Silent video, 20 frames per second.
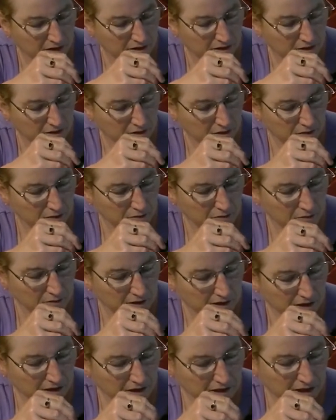So
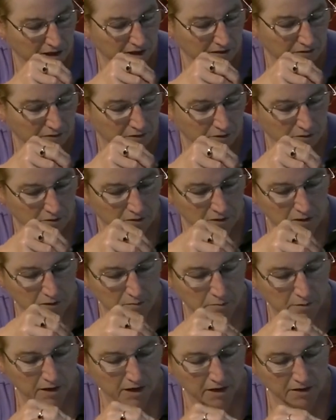they each have their own
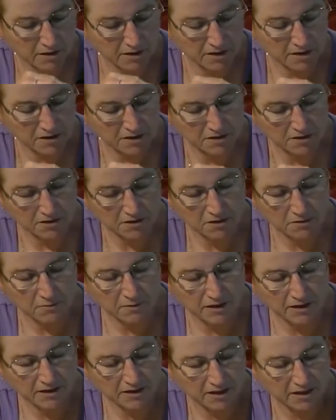spot, because there's a
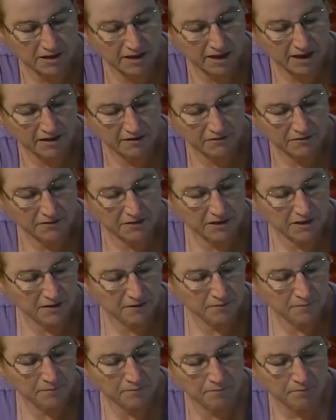right and a left.
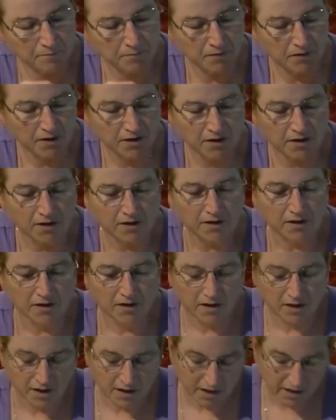
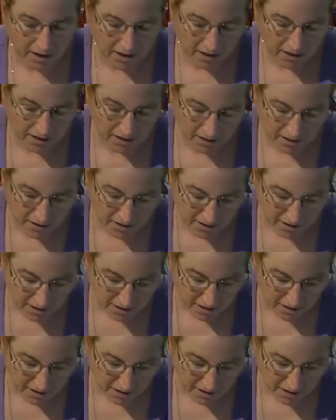And